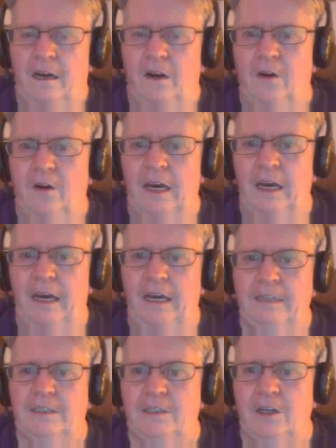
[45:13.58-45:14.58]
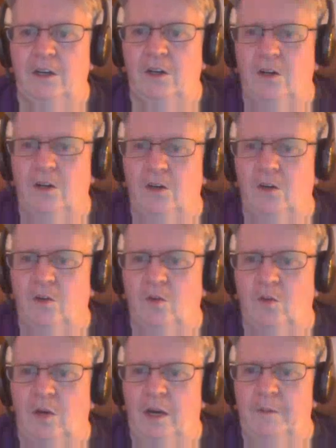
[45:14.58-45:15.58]
Okay,
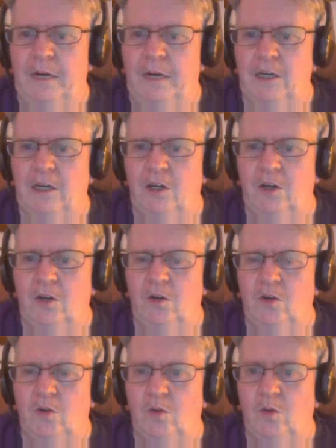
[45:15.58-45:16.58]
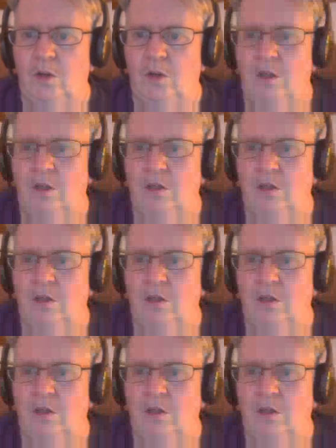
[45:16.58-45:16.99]
so I'm going to go...